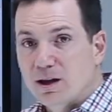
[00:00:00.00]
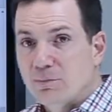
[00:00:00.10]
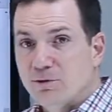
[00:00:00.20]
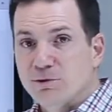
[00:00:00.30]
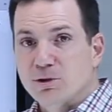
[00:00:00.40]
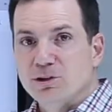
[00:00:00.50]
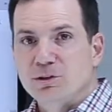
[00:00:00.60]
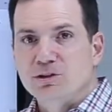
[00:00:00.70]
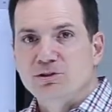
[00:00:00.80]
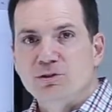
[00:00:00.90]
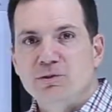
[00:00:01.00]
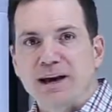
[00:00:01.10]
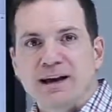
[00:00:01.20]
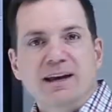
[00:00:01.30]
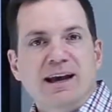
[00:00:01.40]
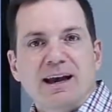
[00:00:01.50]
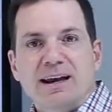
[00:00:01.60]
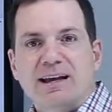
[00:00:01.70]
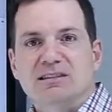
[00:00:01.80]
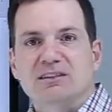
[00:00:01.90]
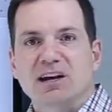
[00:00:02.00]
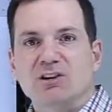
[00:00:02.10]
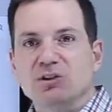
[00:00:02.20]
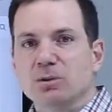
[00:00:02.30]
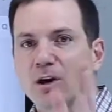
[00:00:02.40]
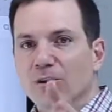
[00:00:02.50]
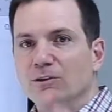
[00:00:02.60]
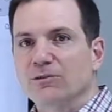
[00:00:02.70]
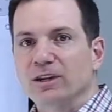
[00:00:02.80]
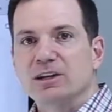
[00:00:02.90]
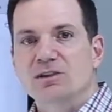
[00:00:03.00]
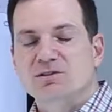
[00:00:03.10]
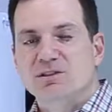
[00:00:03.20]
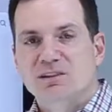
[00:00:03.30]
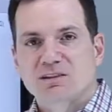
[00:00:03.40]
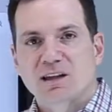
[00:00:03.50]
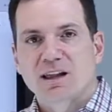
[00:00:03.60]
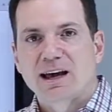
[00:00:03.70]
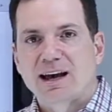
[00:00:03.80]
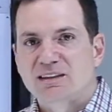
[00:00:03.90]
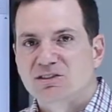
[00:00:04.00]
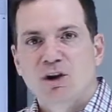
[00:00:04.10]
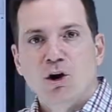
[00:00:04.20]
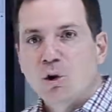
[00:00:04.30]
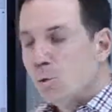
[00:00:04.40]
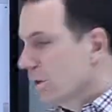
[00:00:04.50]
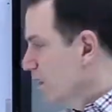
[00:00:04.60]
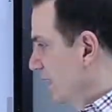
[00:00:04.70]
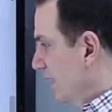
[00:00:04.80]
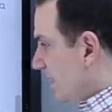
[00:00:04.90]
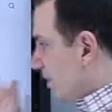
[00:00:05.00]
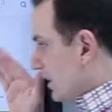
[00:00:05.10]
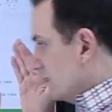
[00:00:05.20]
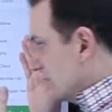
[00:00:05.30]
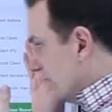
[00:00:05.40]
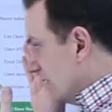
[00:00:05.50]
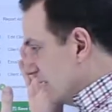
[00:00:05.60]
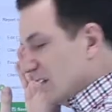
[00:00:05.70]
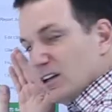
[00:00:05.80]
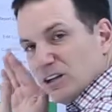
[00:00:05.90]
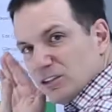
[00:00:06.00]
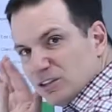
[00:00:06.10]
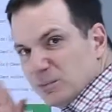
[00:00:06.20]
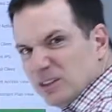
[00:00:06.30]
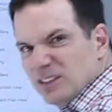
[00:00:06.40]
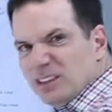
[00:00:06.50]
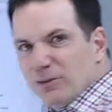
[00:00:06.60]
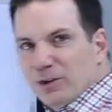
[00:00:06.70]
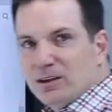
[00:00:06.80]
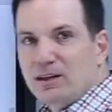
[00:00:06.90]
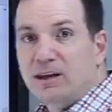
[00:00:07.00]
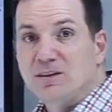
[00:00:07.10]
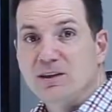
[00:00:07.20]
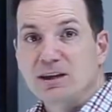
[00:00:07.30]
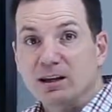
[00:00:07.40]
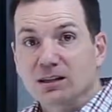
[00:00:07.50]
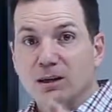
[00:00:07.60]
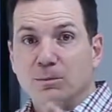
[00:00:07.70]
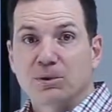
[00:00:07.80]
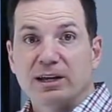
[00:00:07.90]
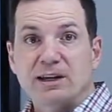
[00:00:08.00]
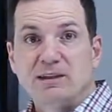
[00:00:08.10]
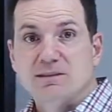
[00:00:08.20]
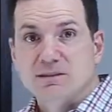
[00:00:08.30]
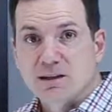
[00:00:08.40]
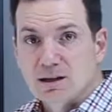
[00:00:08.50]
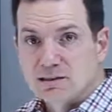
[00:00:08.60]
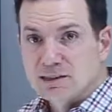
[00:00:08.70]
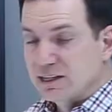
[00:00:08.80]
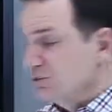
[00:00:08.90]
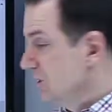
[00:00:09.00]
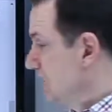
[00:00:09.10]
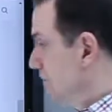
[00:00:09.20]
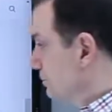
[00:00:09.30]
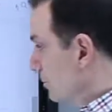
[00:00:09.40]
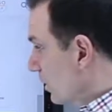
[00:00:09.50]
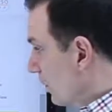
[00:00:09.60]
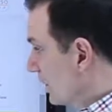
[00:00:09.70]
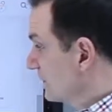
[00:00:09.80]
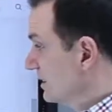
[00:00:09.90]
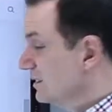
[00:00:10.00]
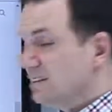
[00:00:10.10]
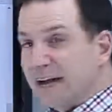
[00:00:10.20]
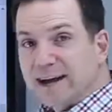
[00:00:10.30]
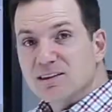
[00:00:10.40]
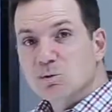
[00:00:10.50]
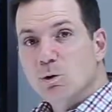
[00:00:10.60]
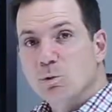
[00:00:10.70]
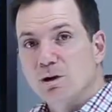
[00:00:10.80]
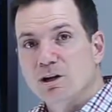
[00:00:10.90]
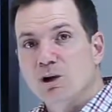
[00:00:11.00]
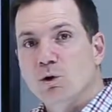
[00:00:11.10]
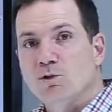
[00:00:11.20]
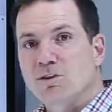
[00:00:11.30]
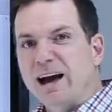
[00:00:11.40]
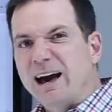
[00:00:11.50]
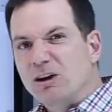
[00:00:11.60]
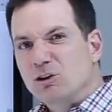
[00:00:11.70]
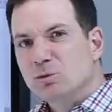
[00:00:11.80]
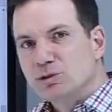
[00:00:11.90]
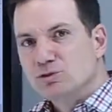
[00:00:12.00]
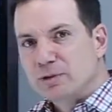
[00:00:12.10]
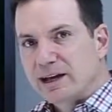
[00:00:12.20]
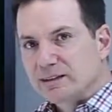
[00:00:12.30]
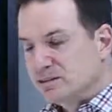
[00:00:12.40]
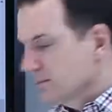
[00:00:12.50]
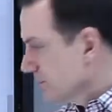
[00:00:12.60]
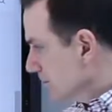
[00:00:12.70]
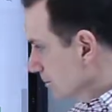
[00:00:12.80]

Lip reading: before you can do that. And I can tell you in other videos in this class, we're going to hit this on specifically in the income planning section, That's exactly what we're going to go over, how to address